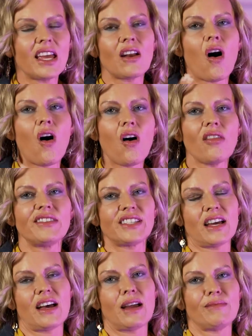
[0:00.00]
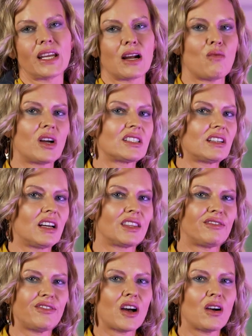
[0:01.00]
then all the time that I wasn't on
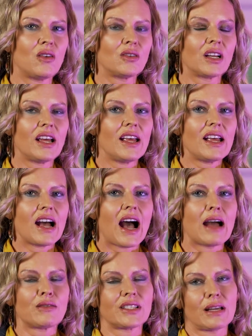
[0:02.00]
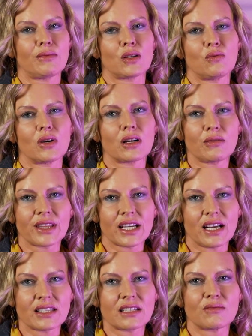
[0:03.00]
the phone, I was able to work with
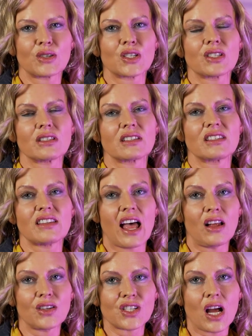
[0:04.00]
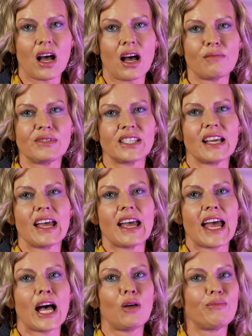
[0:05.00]
customers, sell jobs,
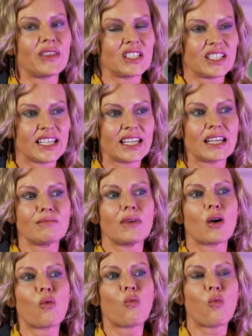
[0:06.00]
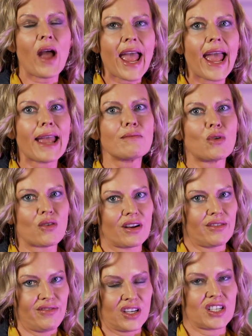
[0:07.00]
help the team way more
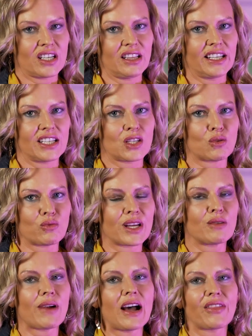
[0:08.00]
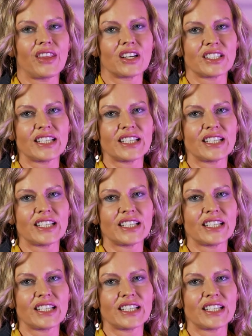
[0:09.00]
efficiently to reroute their